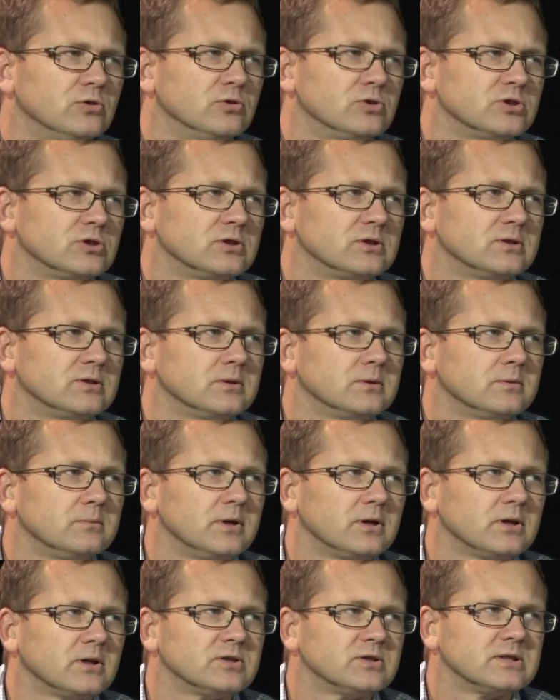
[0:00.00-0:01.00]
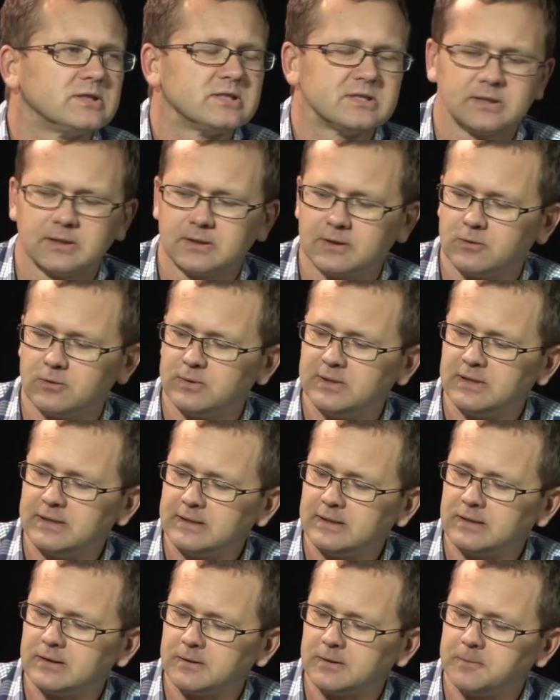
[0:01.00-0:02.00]
the future because it's
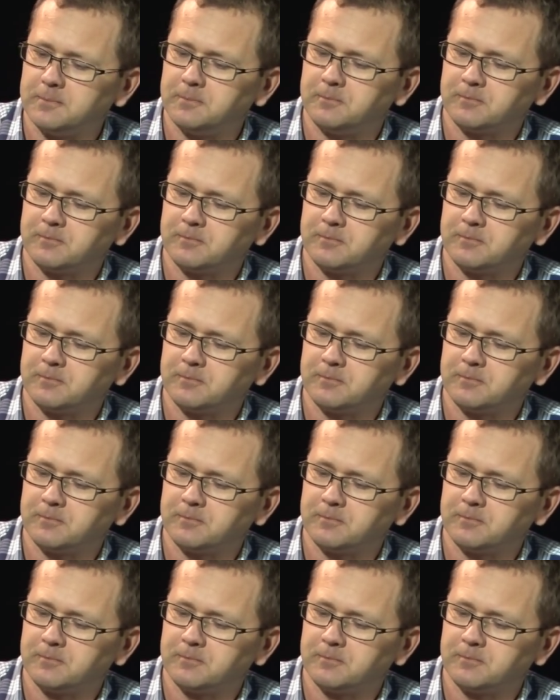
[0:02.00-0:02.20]
really